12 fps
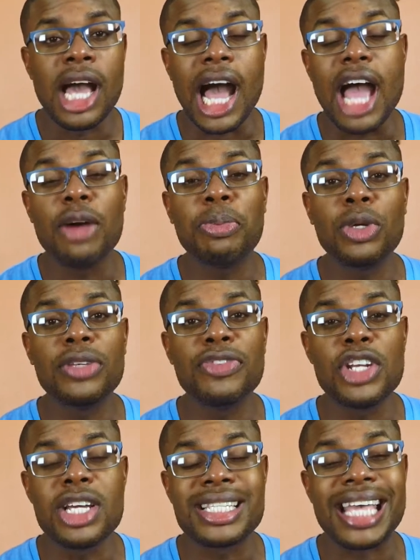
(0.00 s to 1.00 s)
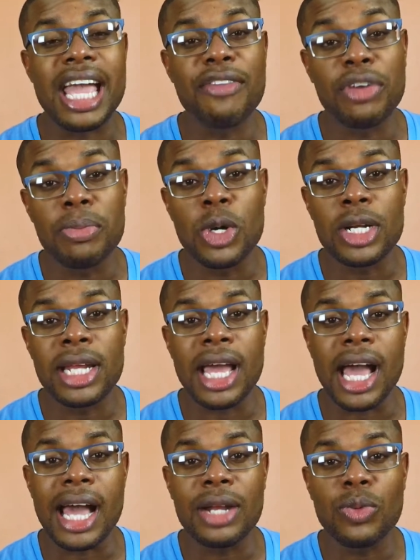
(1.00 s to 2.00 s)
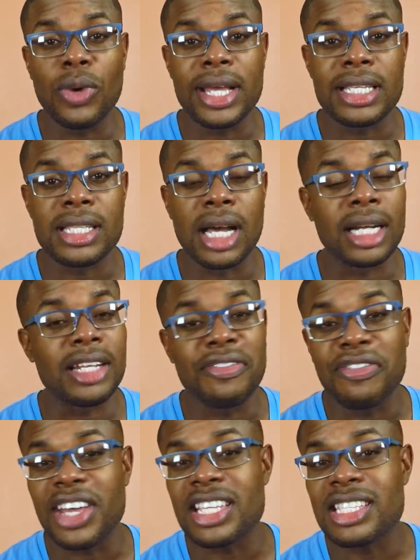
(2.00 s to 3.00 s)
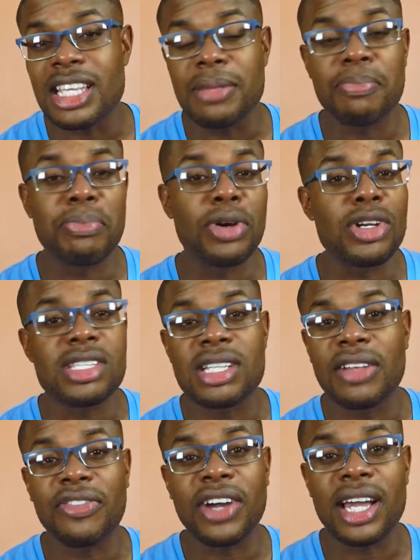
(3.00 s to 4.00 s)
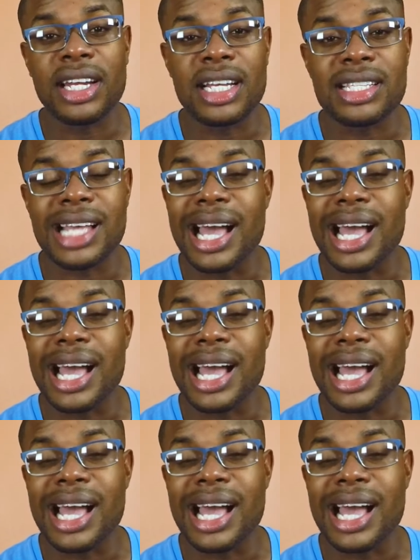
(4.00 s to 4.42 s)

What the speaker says: I upload videos every Monday and Wednesday on investing, personal finance,